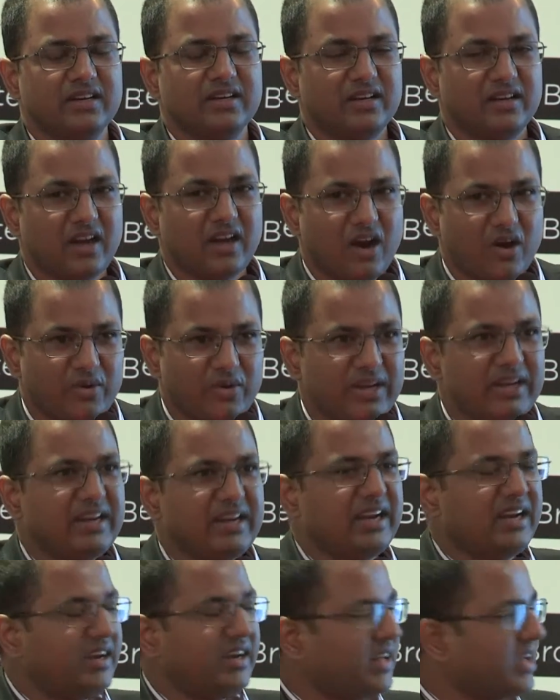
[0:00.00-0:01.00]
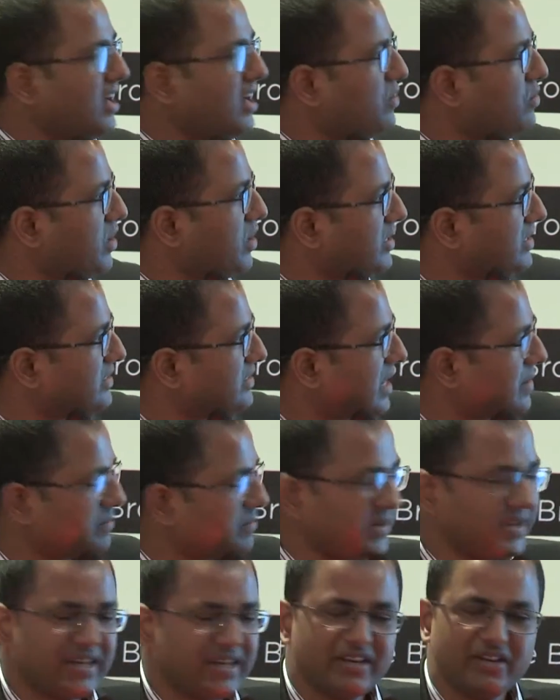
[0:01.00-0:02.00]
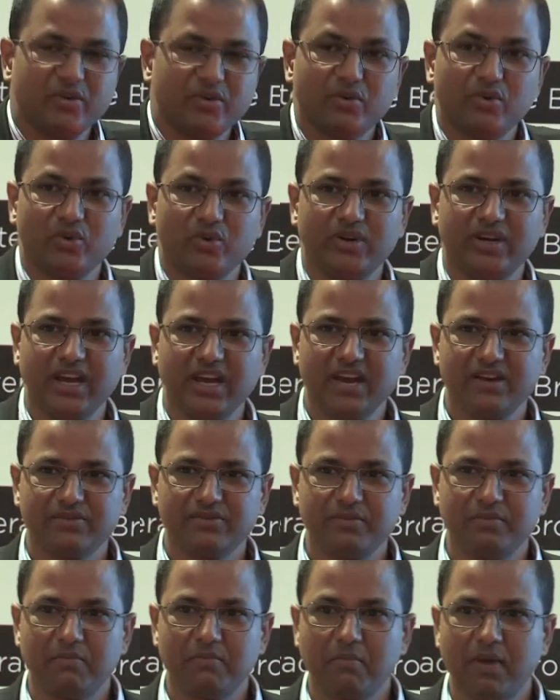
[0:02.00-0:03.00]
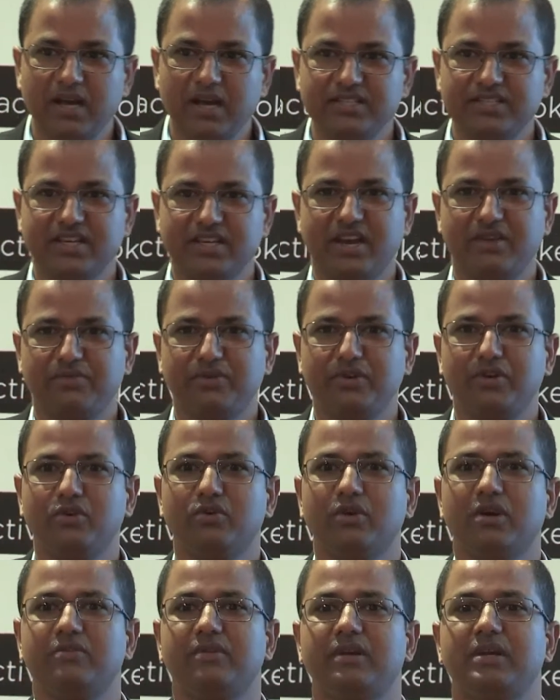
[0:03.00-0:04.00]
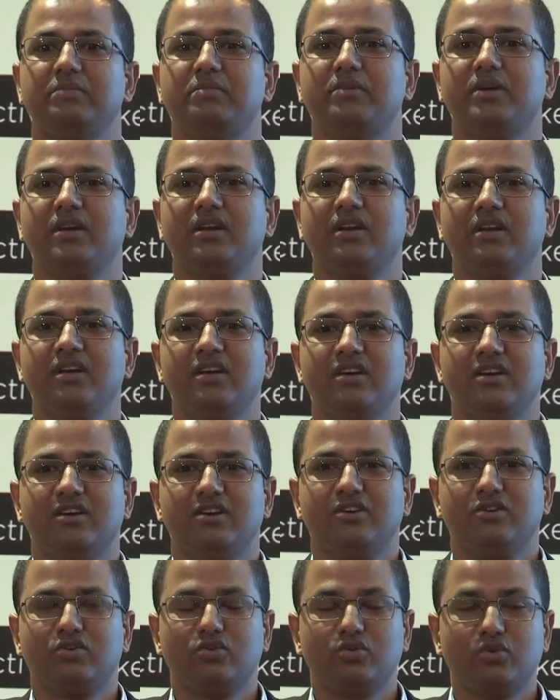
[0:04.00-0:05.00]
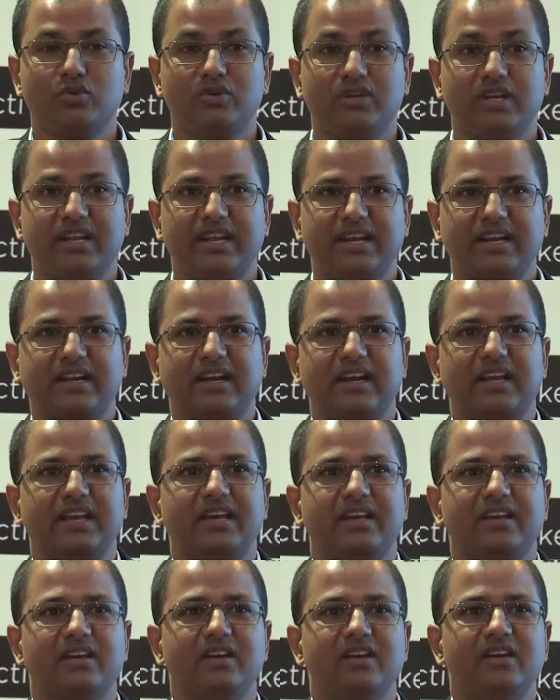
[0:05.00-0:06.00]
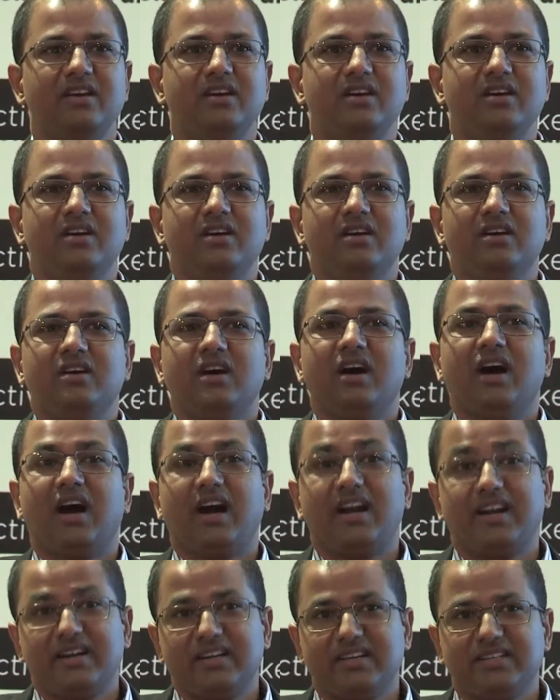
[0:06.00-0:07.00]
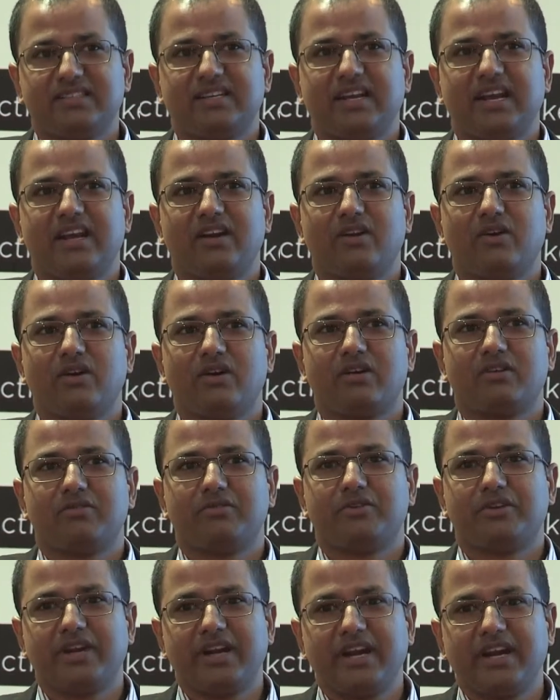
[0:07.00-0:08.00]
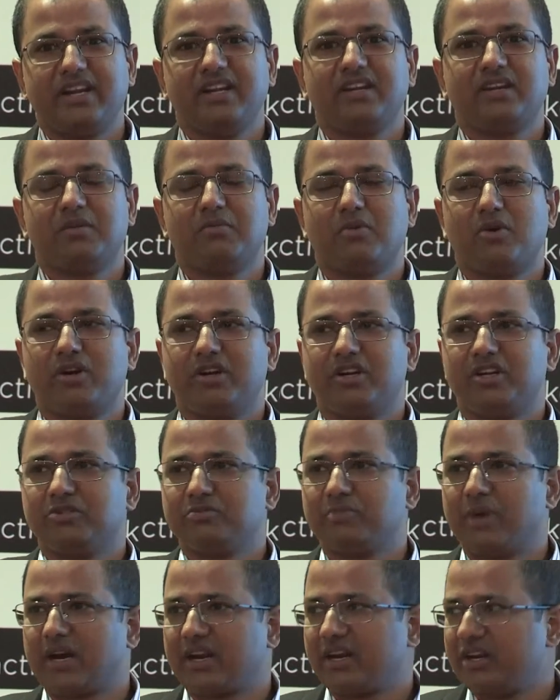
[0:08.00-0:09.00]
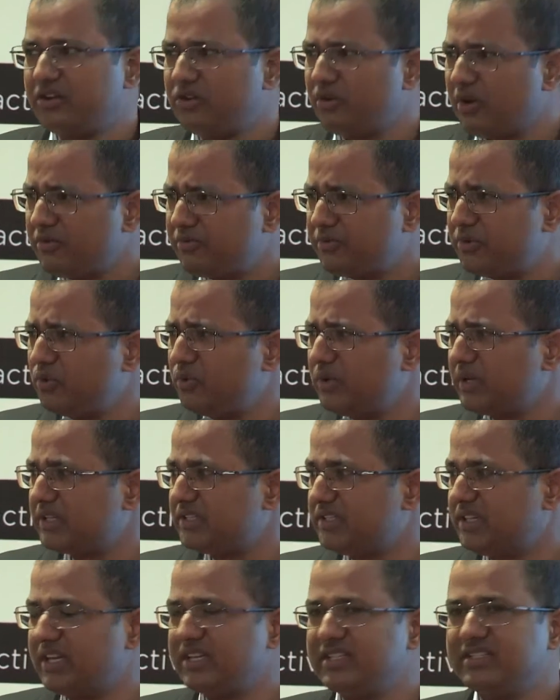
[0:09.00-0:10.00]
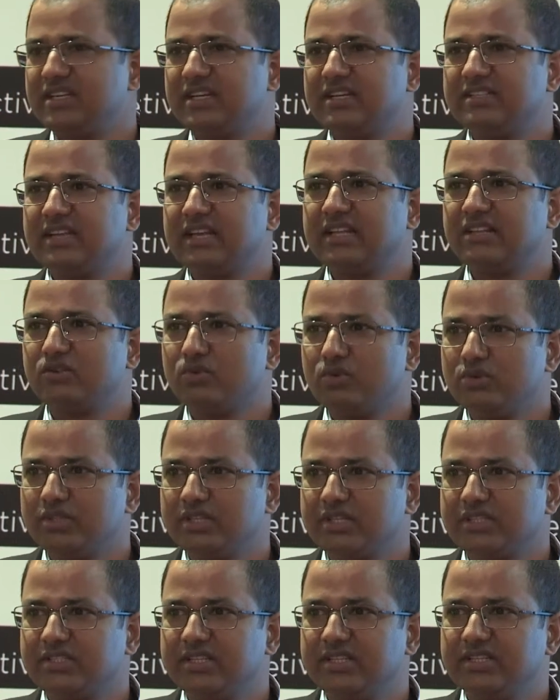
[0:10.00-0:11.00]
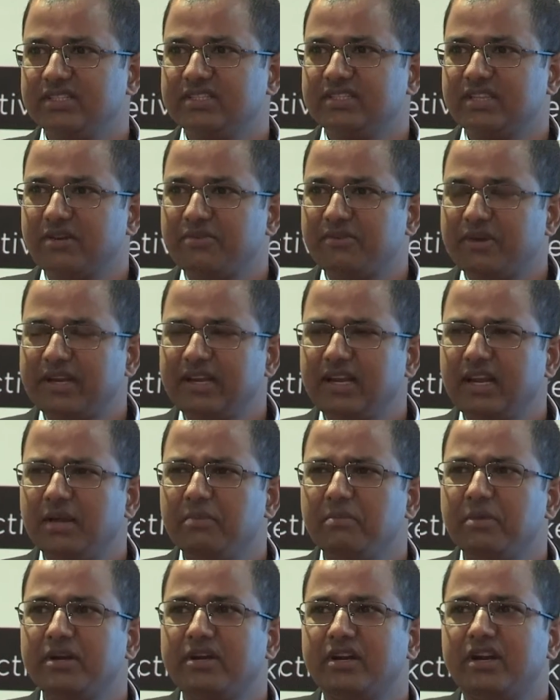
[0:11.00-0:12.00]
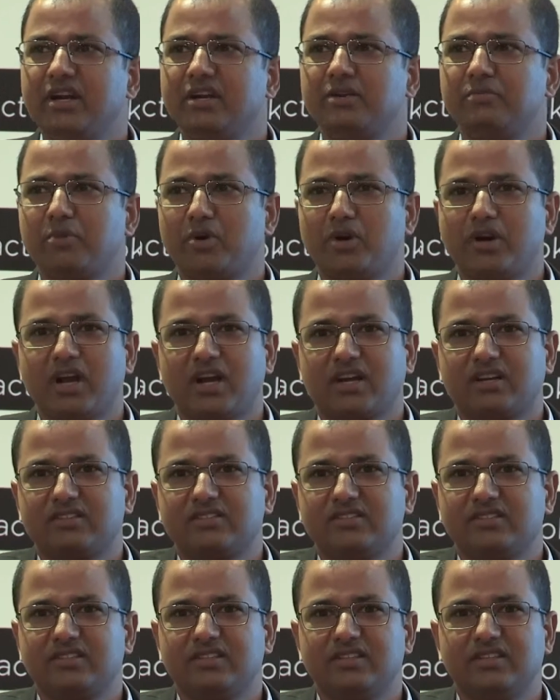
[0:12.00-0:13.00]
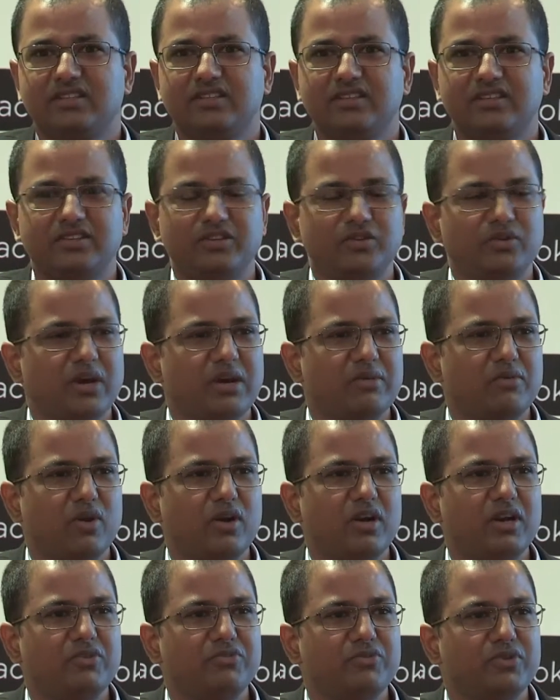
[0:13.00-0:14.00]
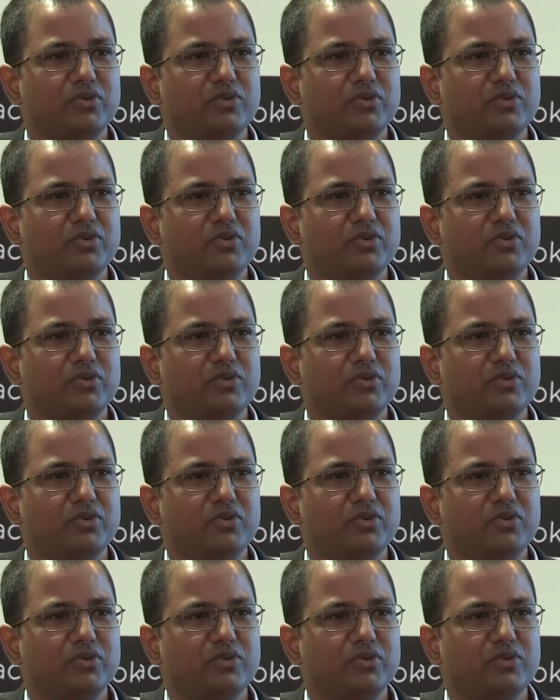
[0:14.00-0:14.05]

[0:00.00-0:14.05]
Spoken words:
Now in India, what is happening? You don't have much avenue available to directly understand or trade in commodities market. You have few exchanges, and those exchanges have very limited products. You have only